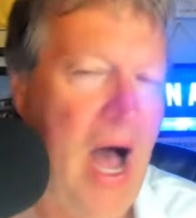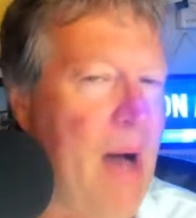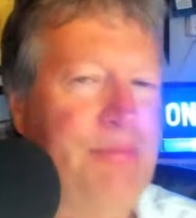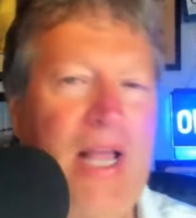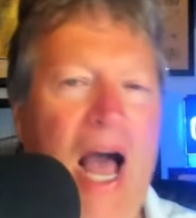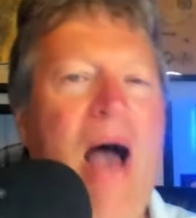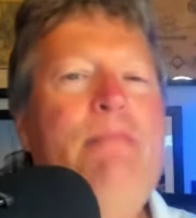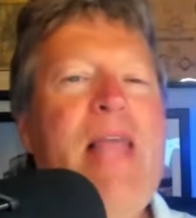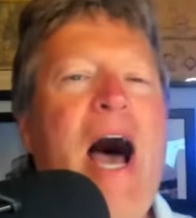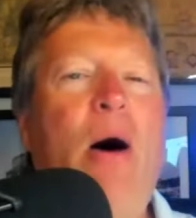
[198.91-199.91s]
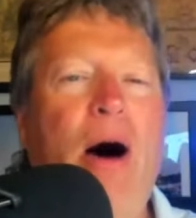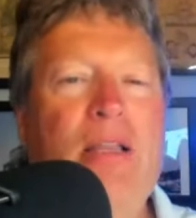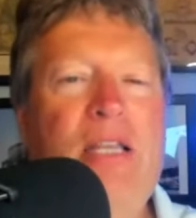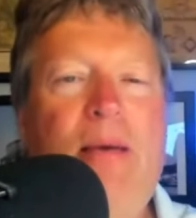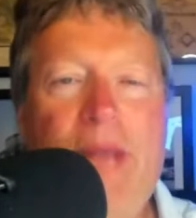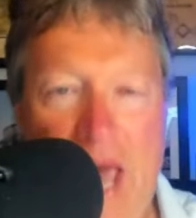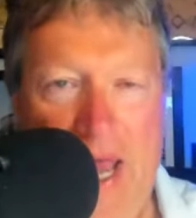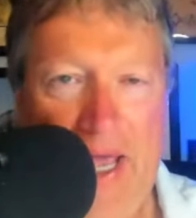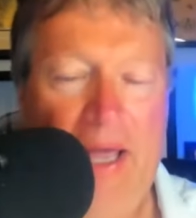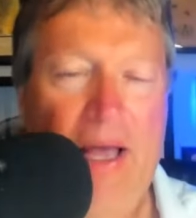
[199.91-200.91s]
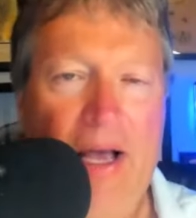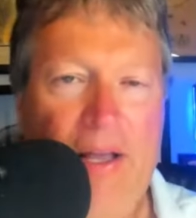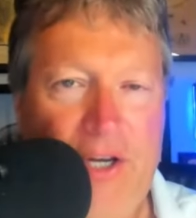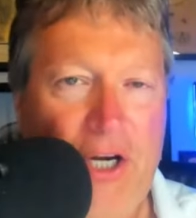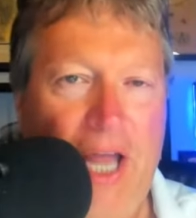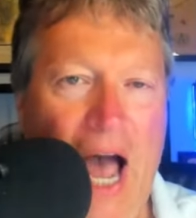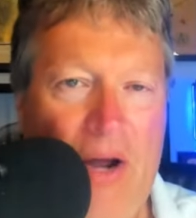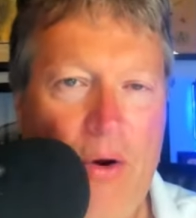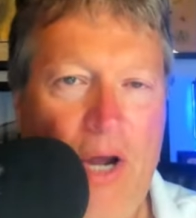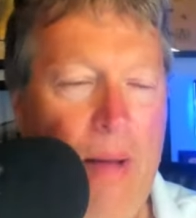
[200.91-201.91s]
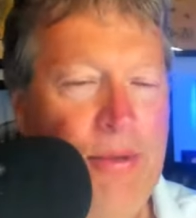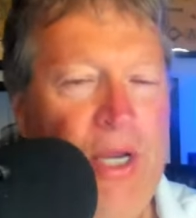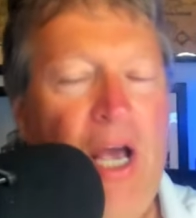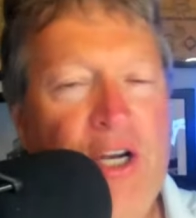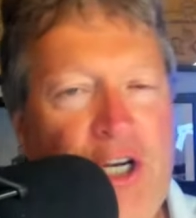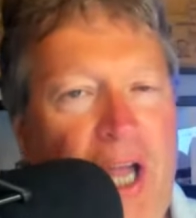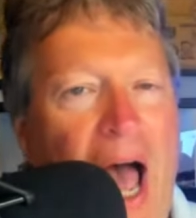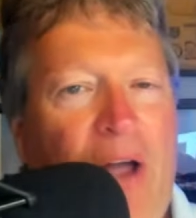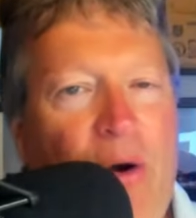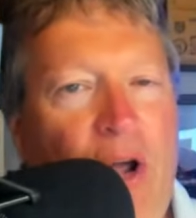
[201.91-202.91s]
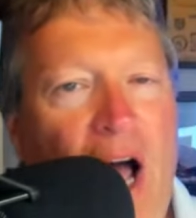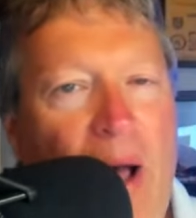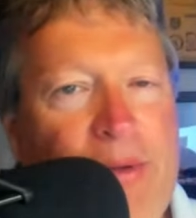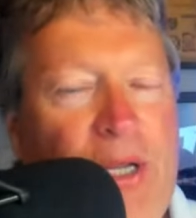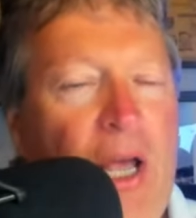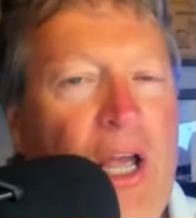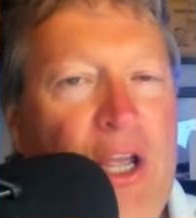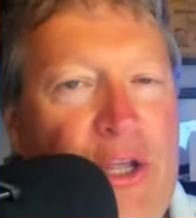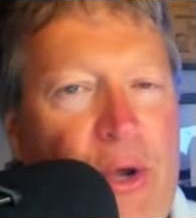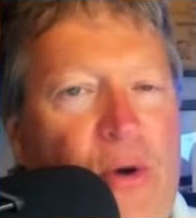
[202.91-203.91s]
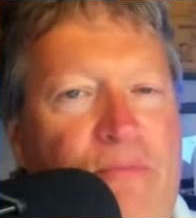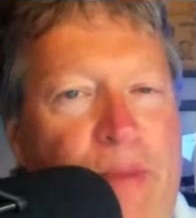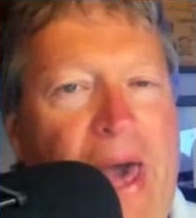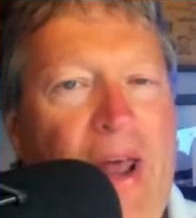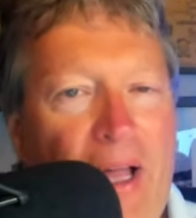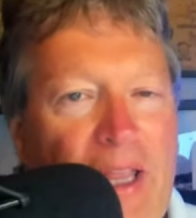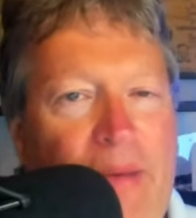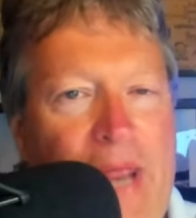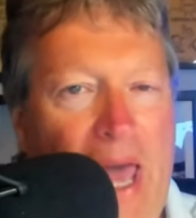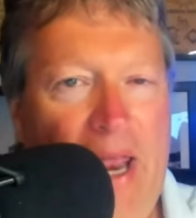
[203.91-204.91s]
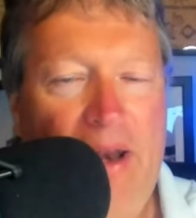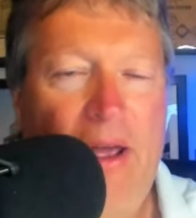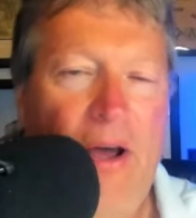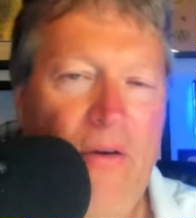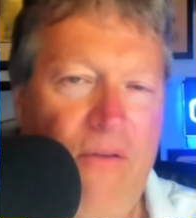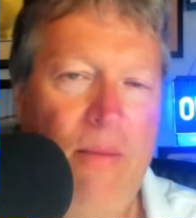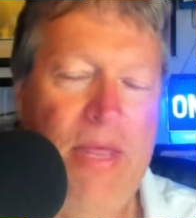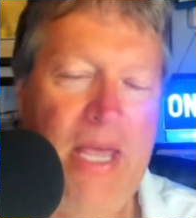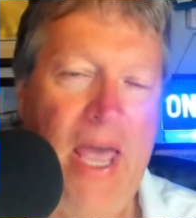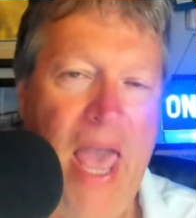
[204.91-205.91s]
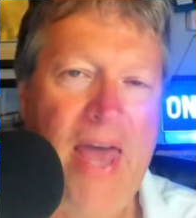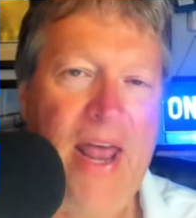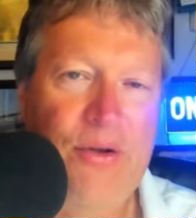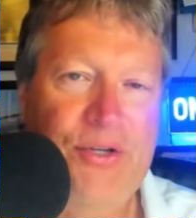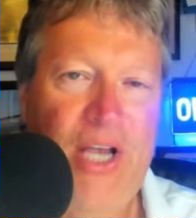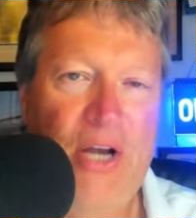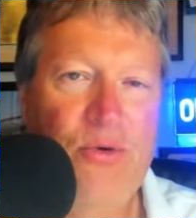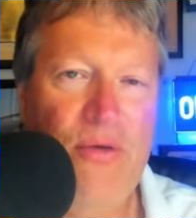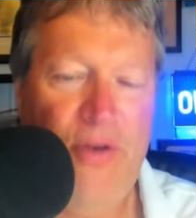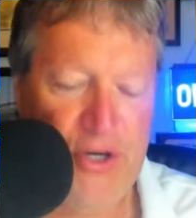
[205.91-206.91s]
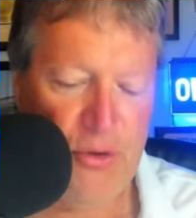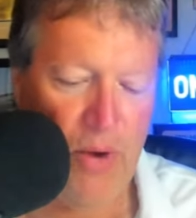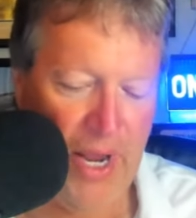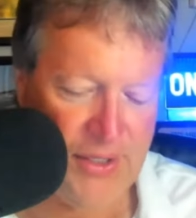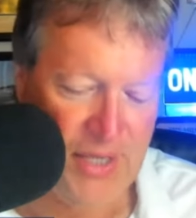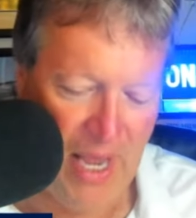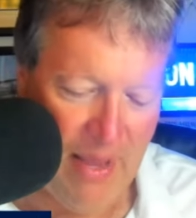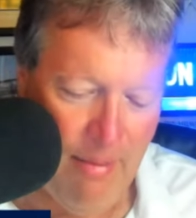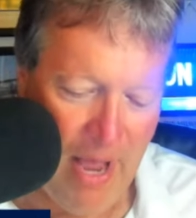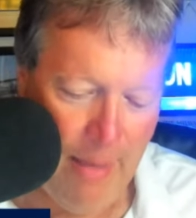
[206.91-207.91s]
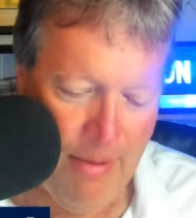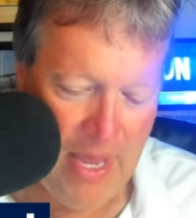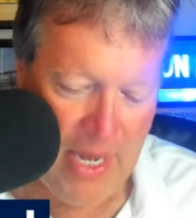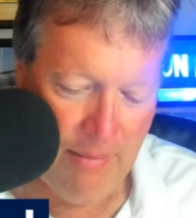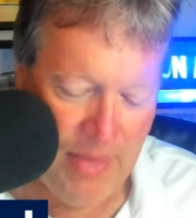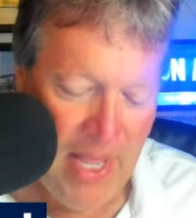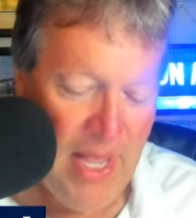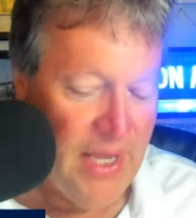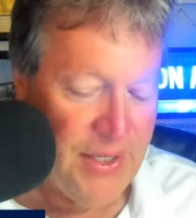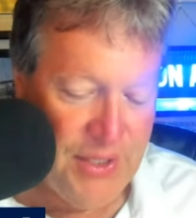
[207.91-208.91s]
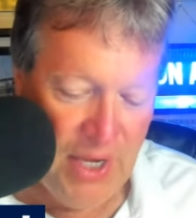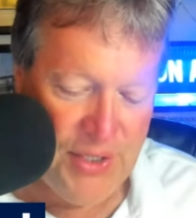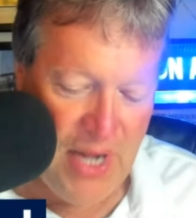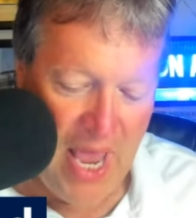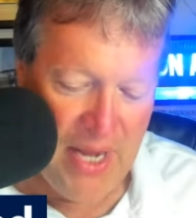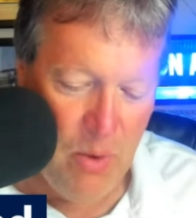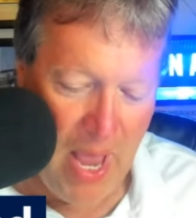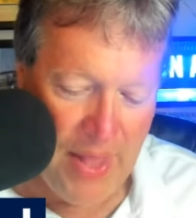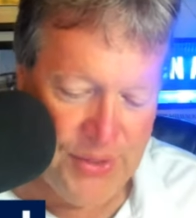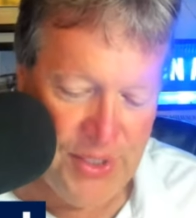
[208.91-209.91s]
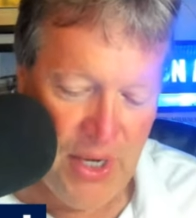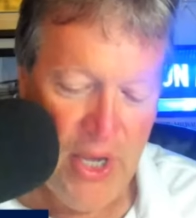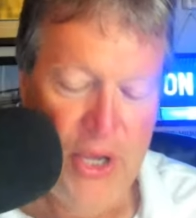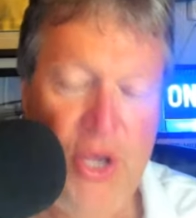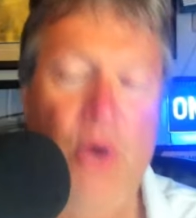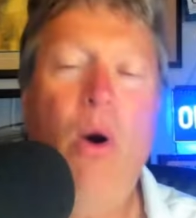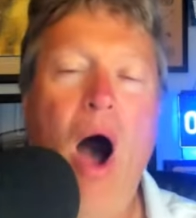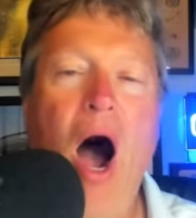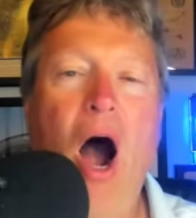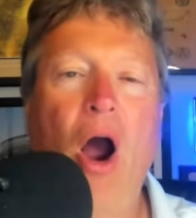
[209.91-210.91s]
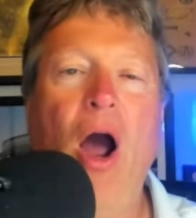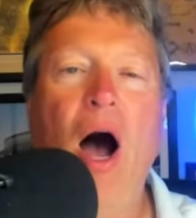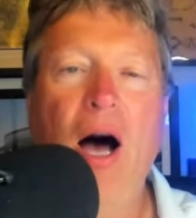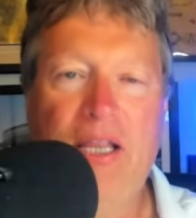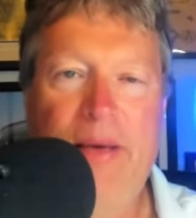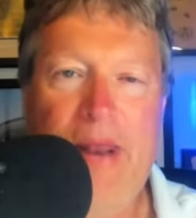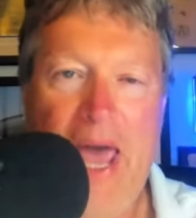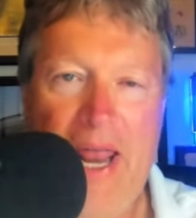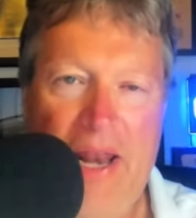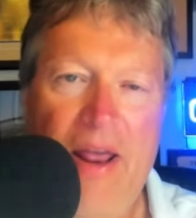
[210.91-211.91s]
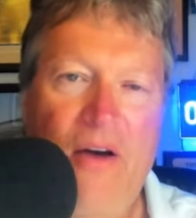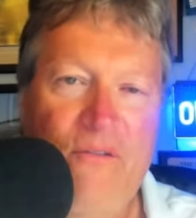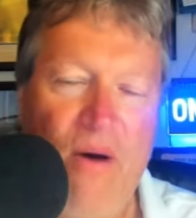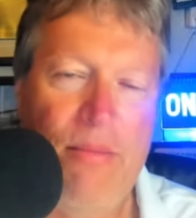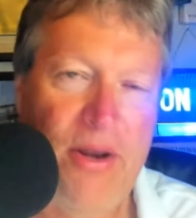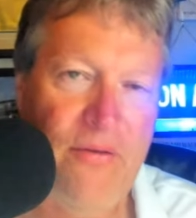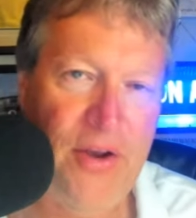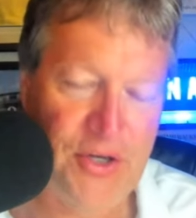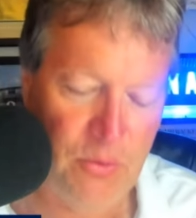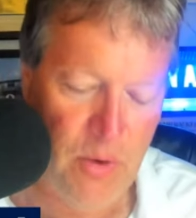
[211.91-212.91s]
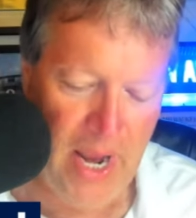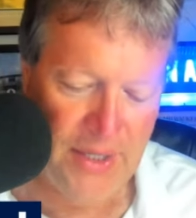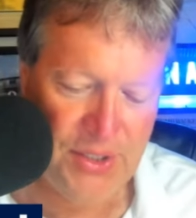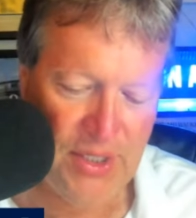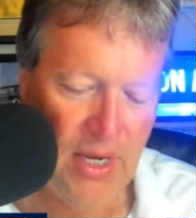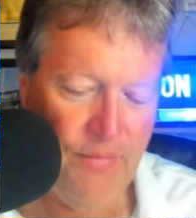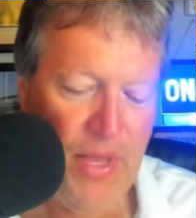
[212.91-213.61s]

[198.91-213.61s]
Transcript: I'm I'm now eliminating the Chicago Cubs. Chicago Cubs, you've been eliminated from the NL Central Division race, in my opinion. Cincinnati Reds, you are eliminated from the division race.